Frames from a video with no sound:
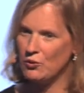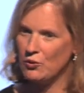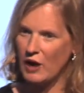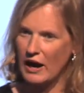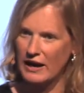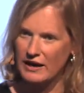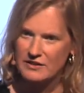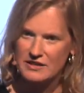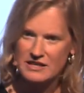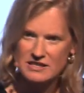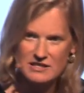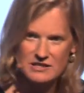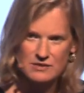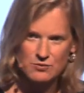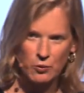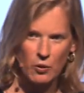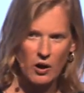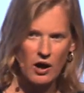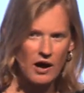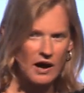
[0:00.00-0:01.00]
I got this
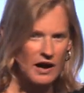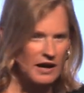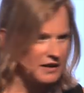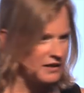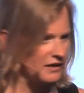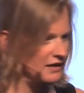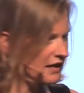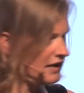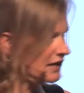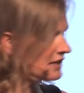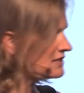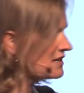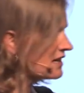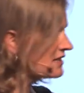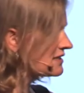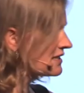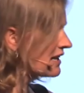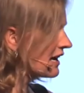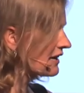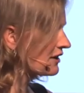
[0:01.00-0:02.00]
wand, and it
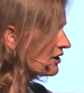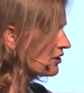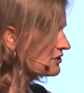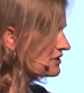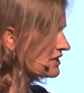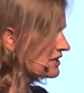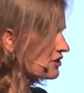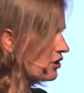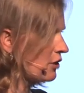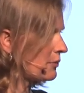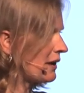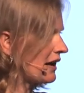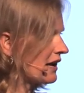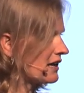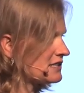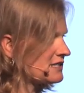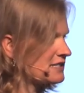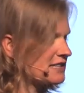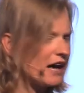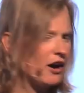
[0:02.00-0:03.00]
does diagnoses all by
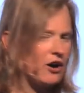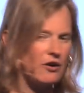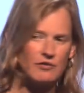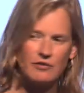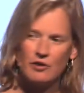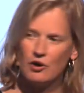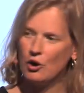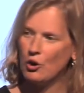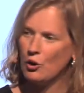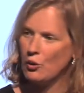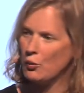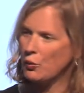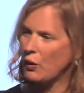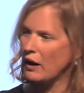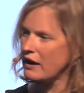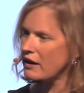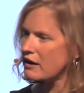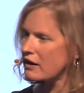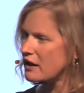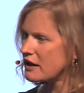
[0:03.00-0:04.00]
itself. Why
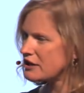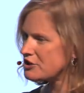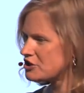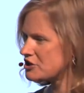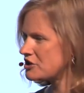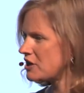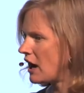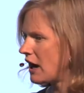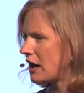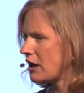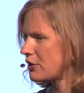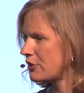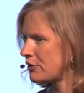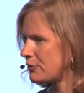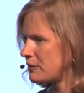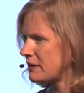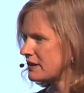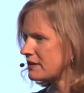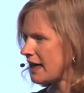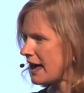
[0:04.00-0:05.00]
didn't I just hire
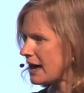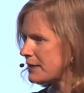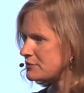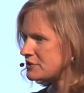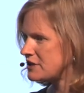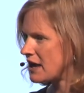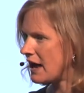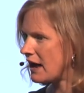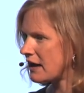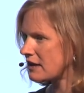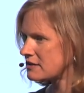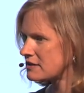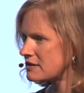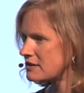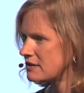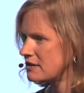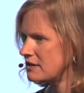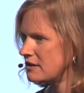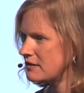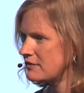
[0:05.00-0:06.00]
three lab techs
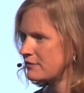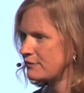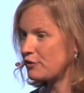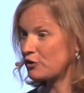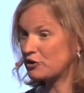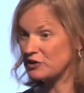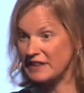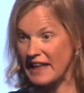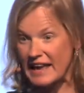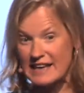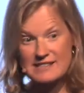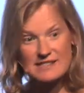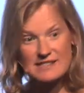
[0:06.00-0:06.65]
for less